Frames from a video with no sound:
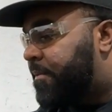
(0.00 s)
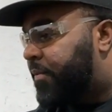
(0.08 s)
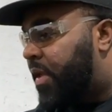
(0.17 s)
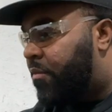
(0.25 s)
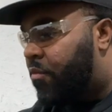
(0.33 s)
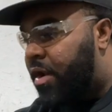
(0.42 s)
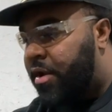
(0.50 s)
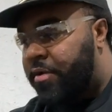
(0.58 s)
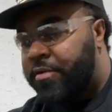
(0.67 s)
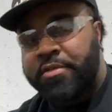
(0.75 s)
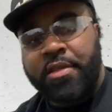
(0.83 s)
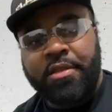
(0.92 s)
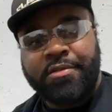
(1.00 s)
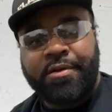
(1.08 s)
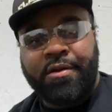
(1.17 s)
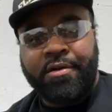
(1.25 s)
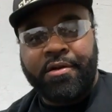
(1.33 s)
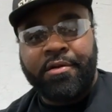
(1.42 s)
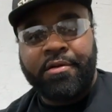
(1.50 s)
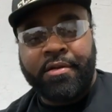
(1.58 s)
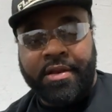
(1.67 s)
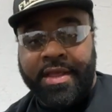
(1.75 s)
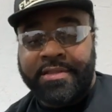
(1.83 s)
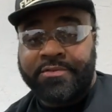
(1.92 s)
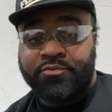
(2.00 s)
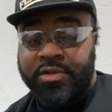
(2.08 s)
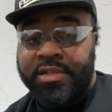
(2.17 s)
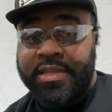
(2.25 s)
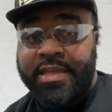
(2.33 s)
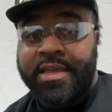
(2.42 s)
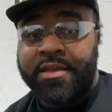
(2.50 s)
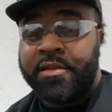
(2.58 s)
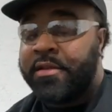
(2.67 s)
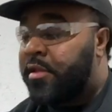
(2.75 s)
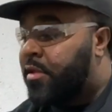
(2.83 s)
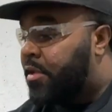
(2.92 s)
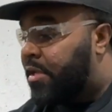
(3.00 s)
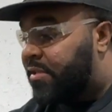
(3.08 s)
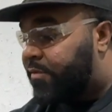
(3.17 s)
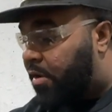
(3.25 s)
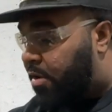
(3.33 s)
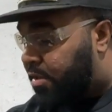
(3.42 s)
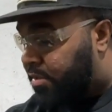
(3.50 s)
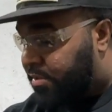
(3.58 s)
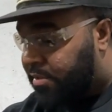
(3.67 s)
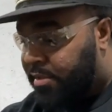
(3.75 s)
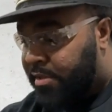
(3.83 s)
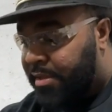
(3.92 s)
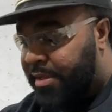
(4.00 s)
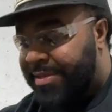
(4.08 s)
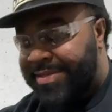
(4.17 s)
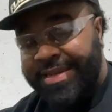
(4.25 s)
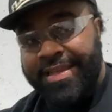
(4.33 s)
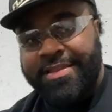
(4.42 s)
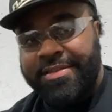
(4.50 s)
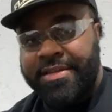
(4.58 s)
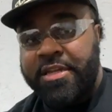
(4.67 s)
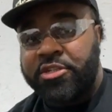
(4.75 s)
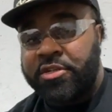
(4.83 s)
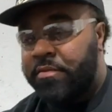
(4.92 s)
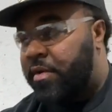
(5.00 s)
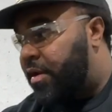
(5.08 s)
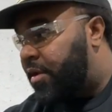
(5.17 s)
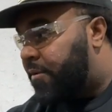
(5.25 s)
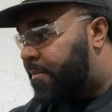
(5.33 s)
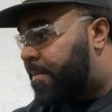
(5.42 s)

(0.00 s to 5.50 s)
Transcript: And running those to the starter. And that's really it as far as to get this engine running.